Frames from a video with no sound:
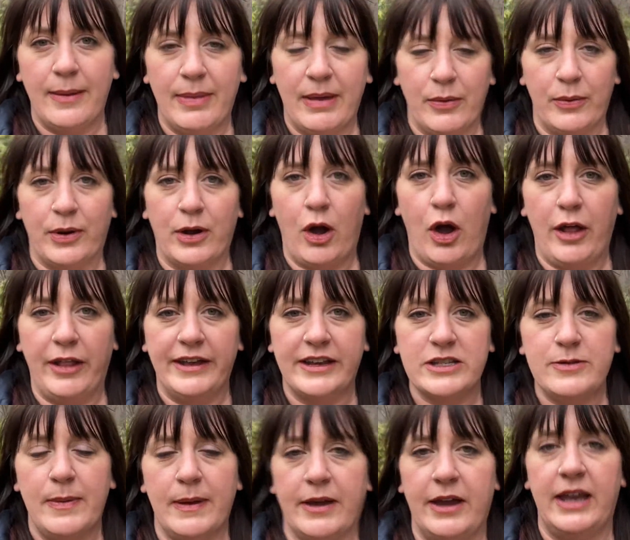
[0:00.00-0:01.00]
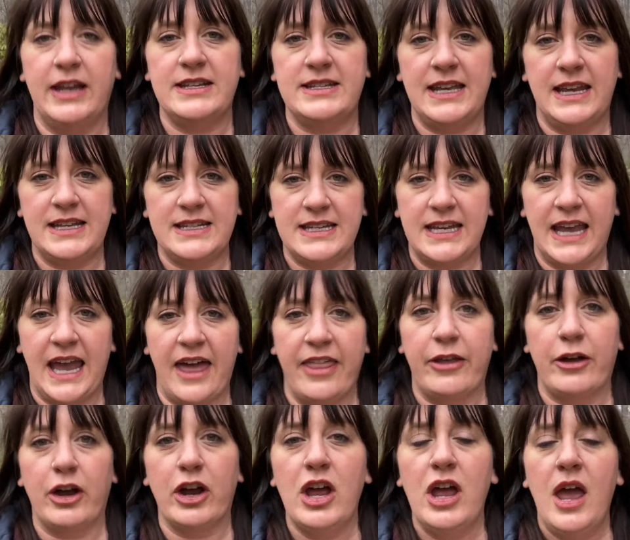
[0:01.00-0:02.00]
that we're all experiencing
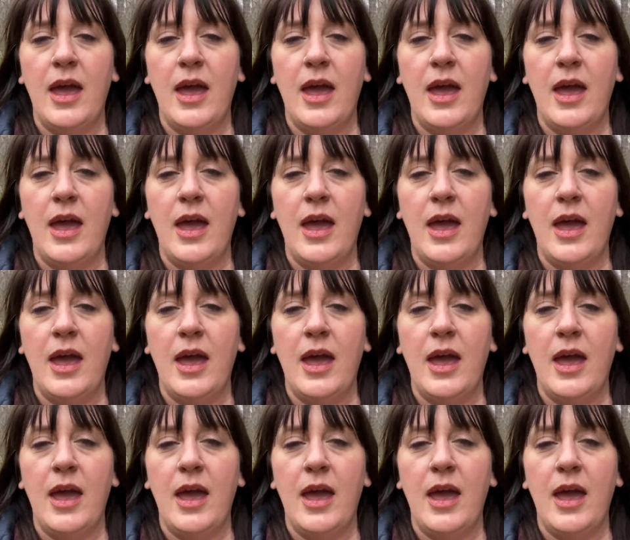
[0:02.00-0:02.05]
together,